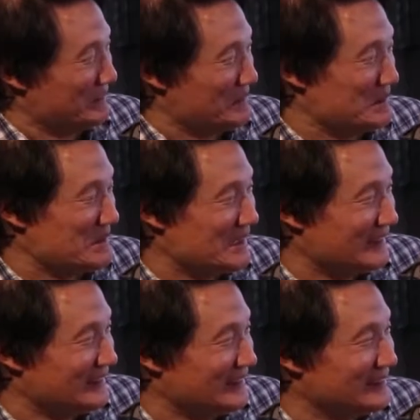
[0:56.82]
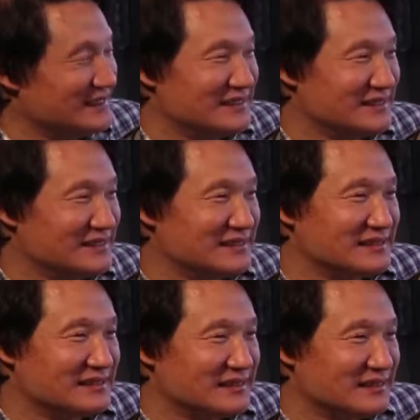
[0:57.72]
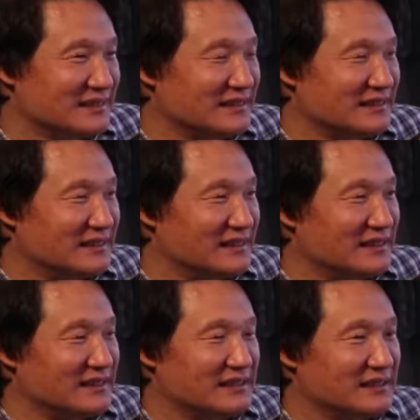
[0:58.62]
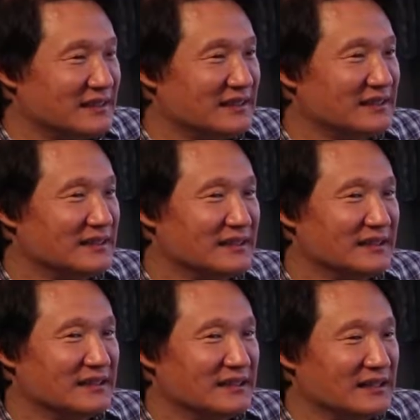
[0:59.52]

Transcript: This person isn't speaking.